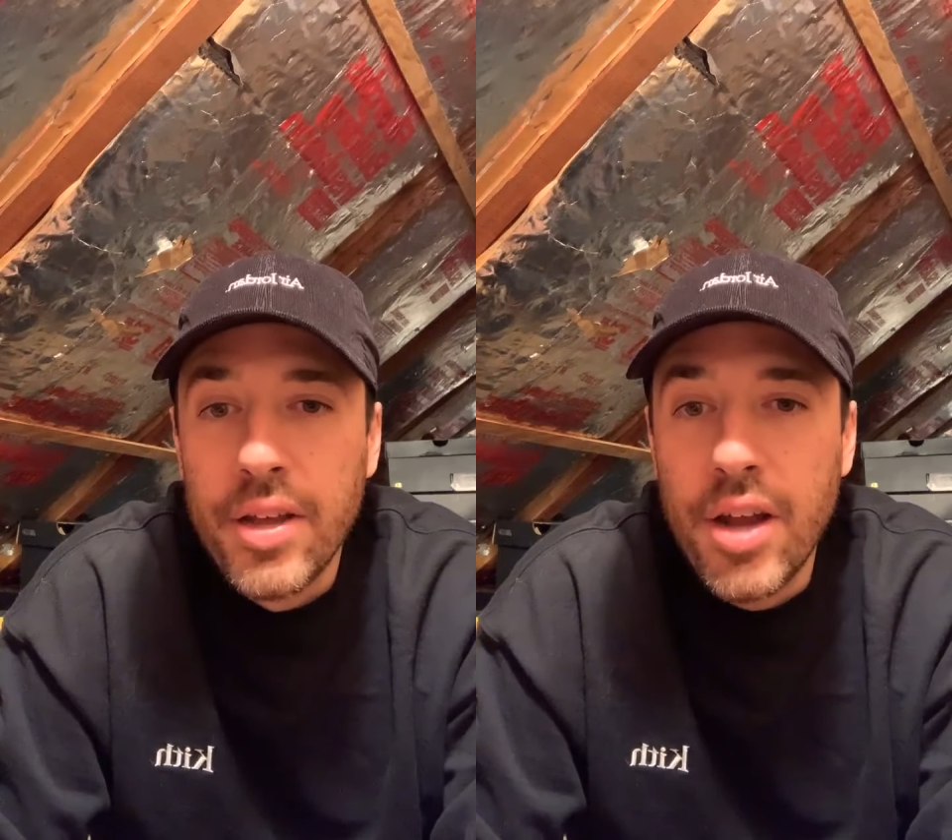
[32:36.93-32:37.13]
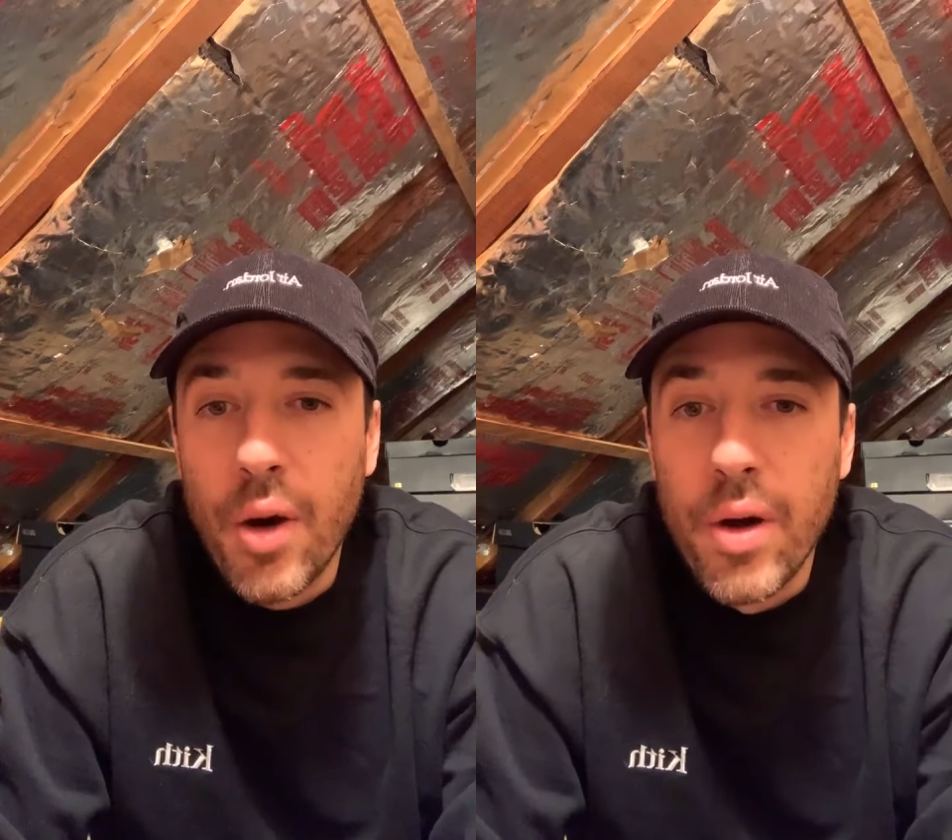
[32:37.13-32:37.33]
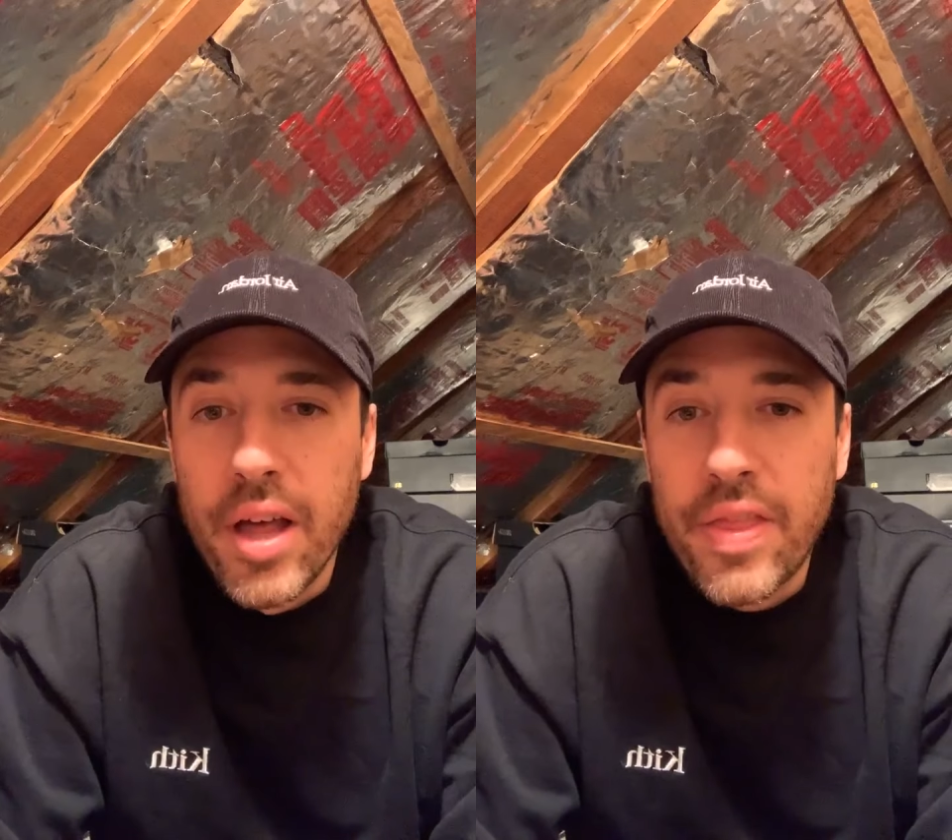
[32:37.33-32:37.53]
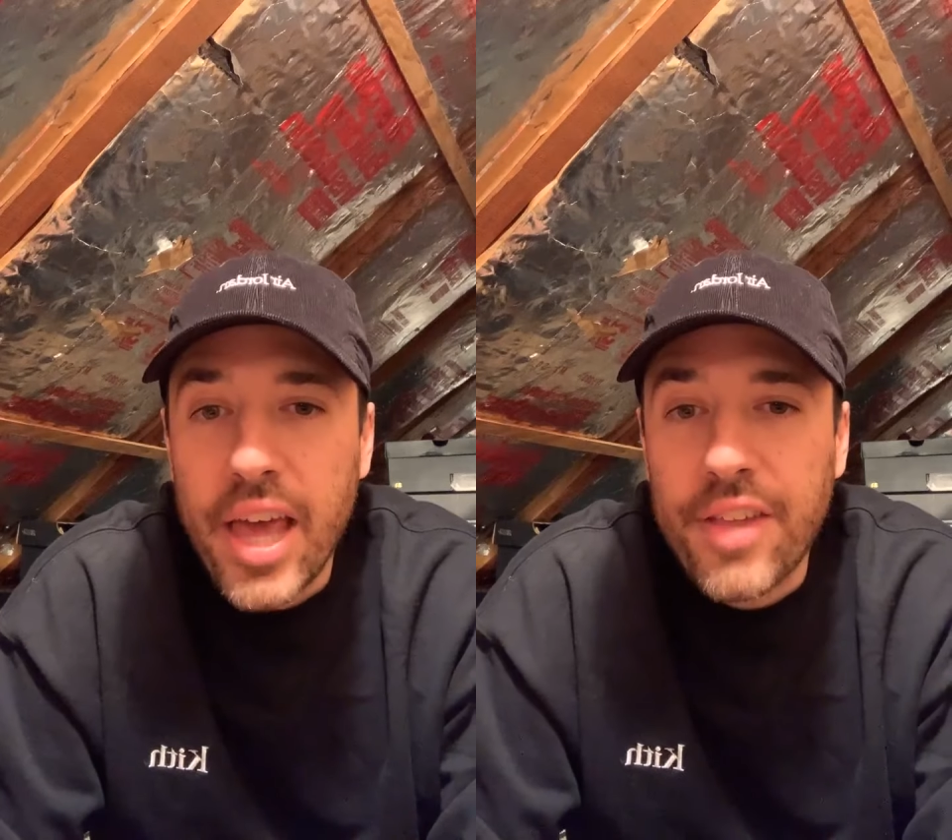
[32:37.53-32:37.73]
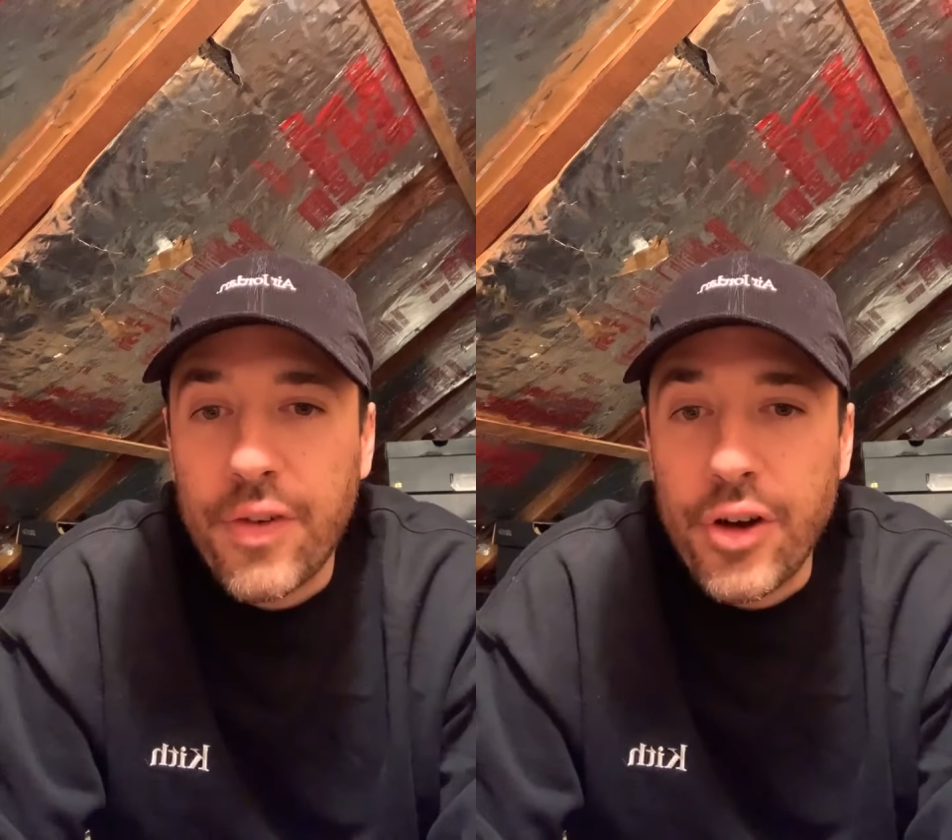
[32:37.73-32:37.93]
No,
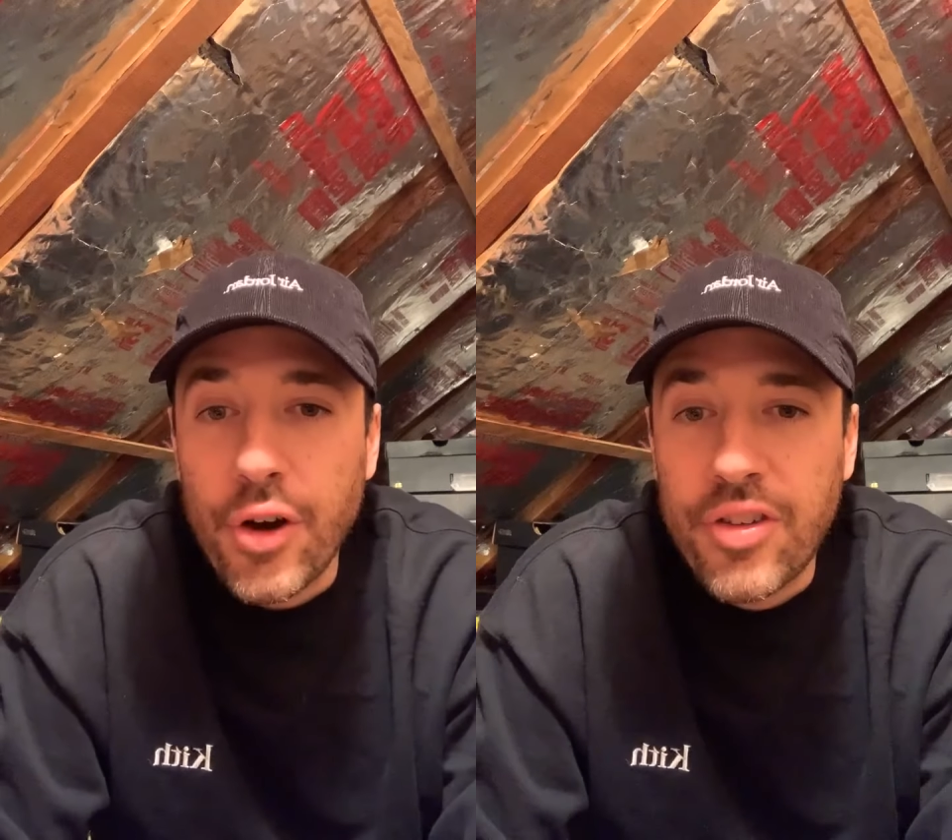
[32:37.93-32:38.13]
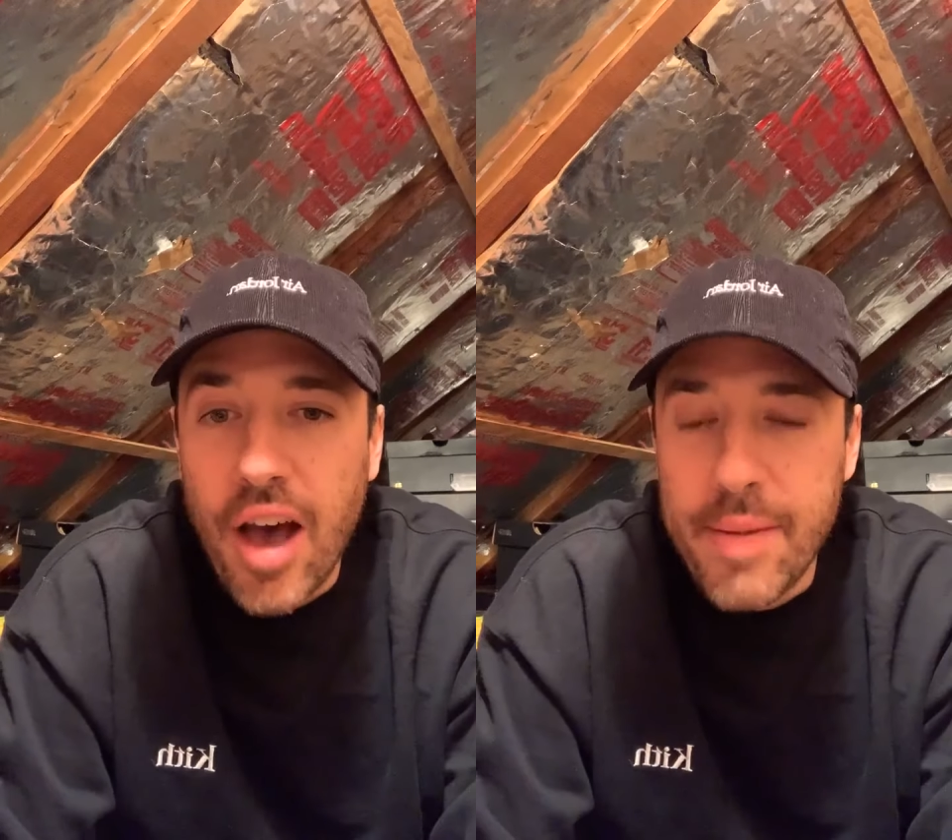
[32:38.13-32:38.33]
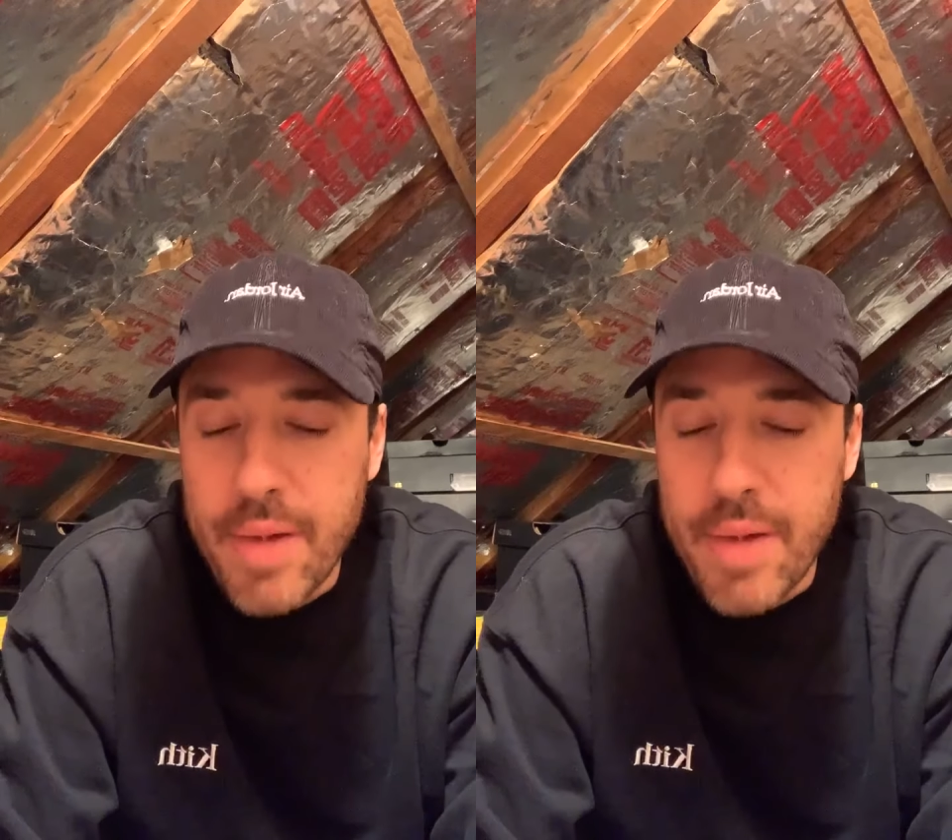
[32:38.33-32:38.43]
thanks for your time,